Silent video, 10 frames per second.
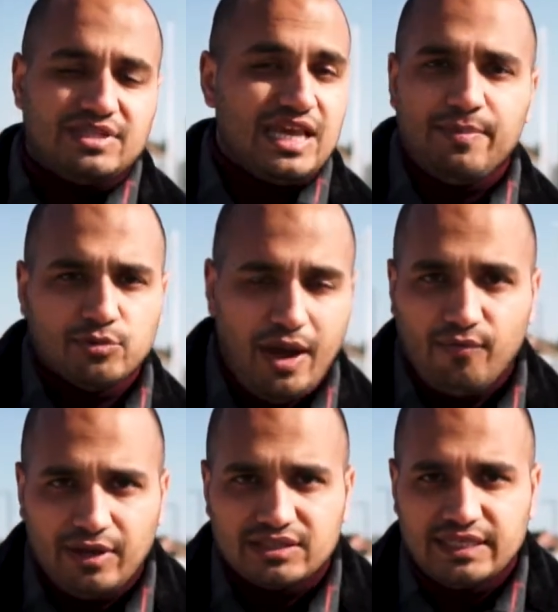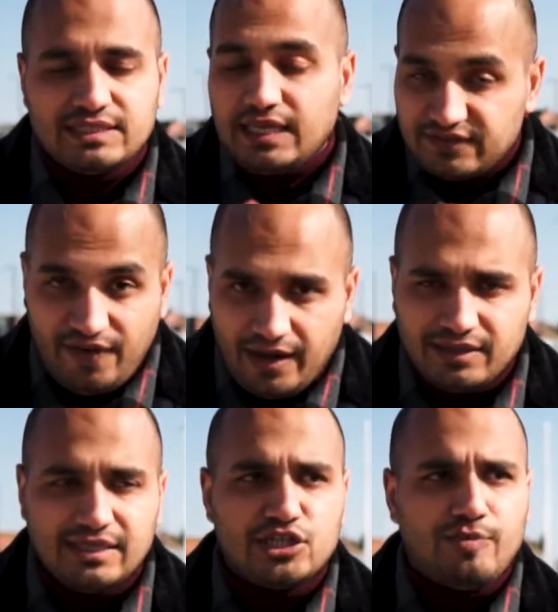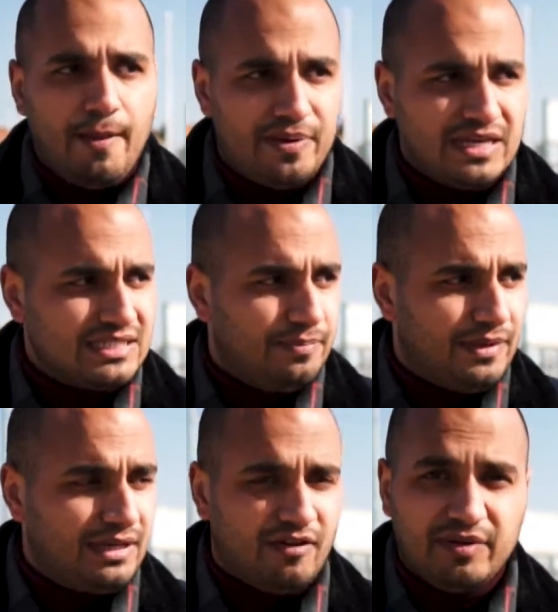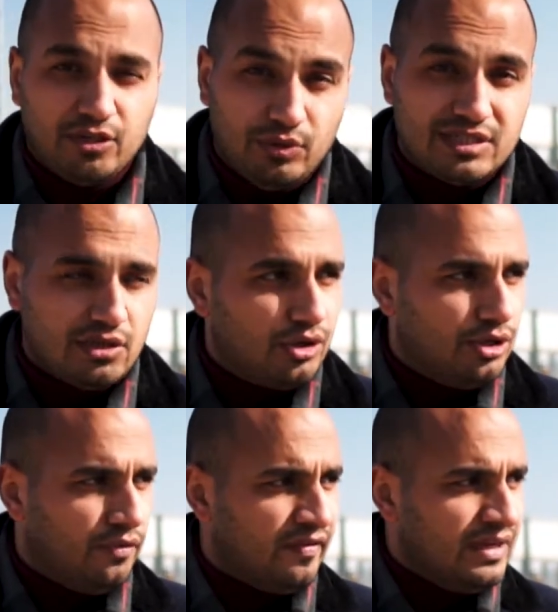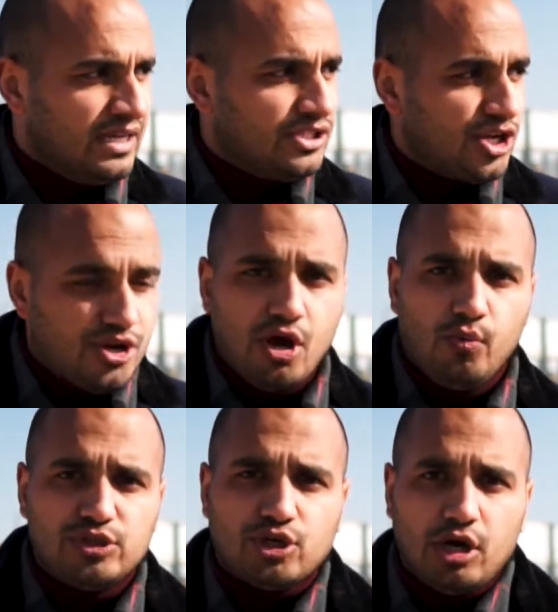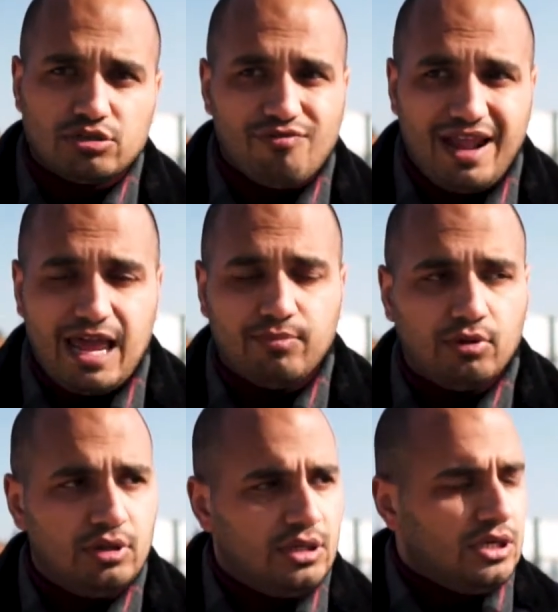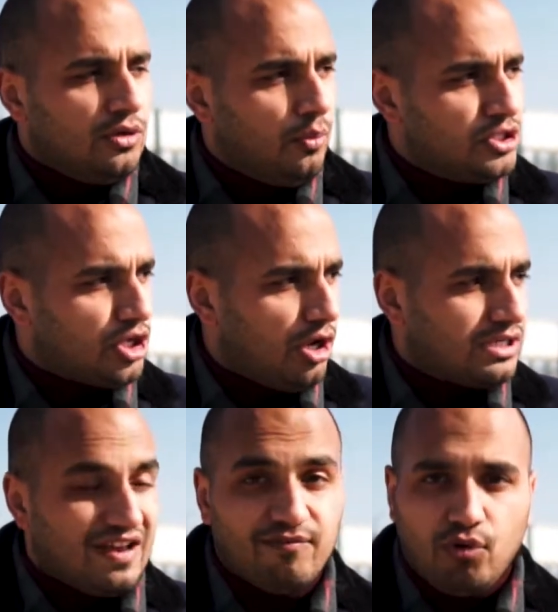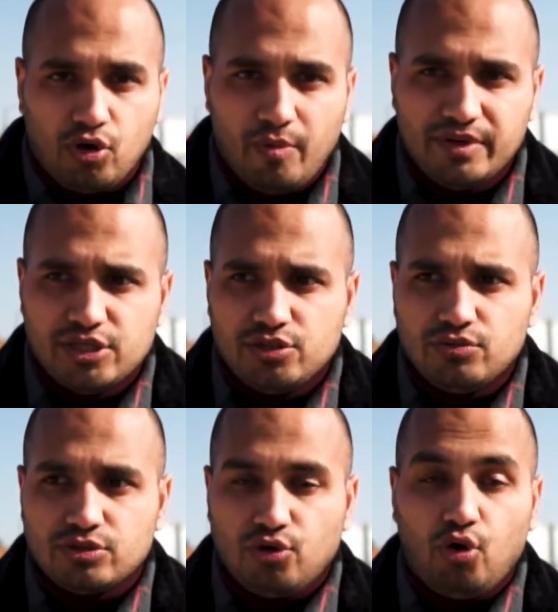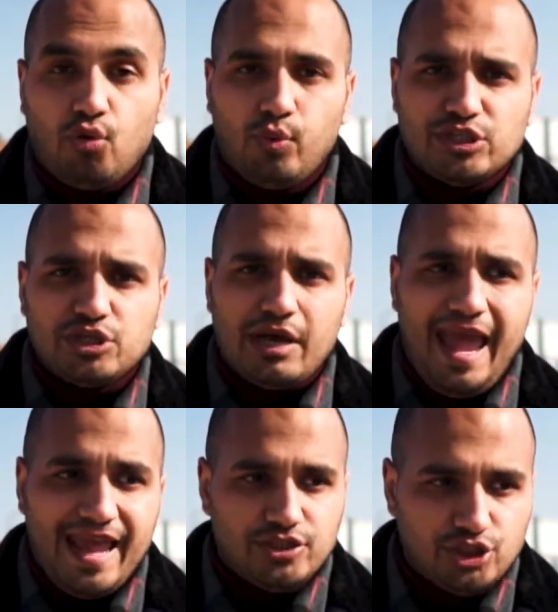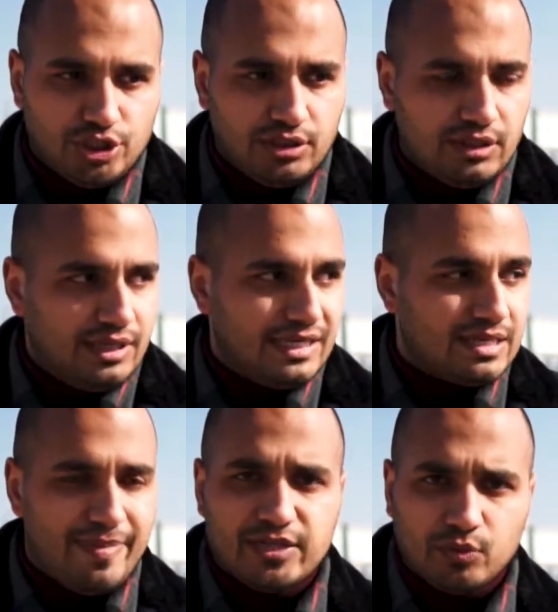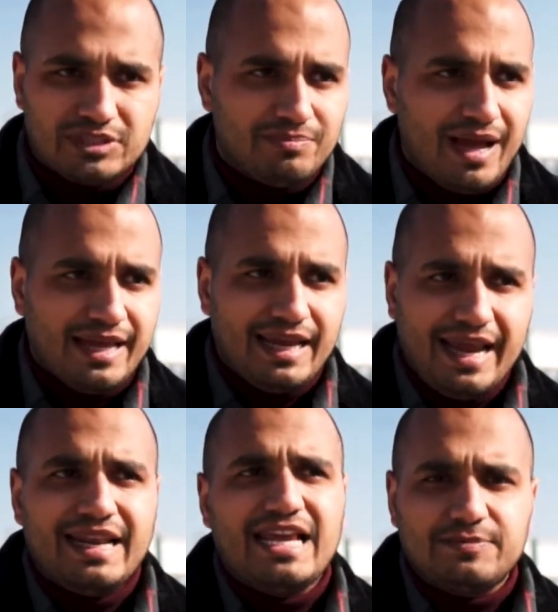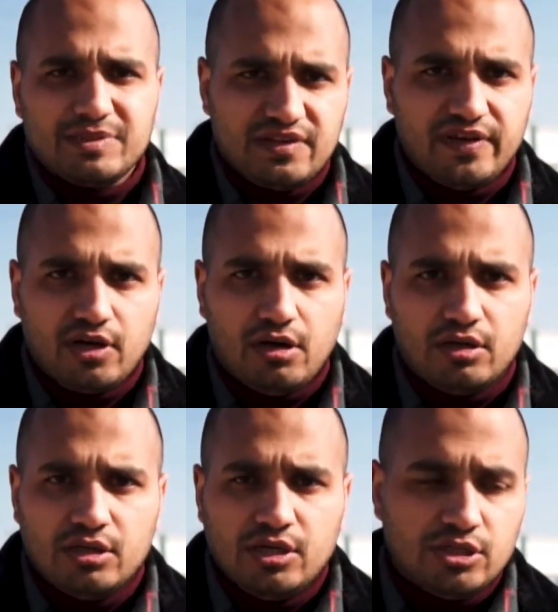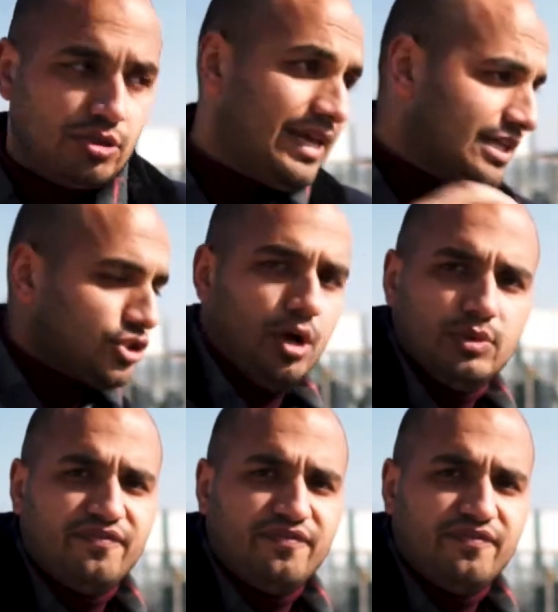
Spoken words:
same as what everyone else thinks, that's fine. This is my personal opinion. I've been doing this long enough to know which cars are reliable, which cars have more common issues, or which engine is the best one to buy in a specific car. So yeah, let's start with the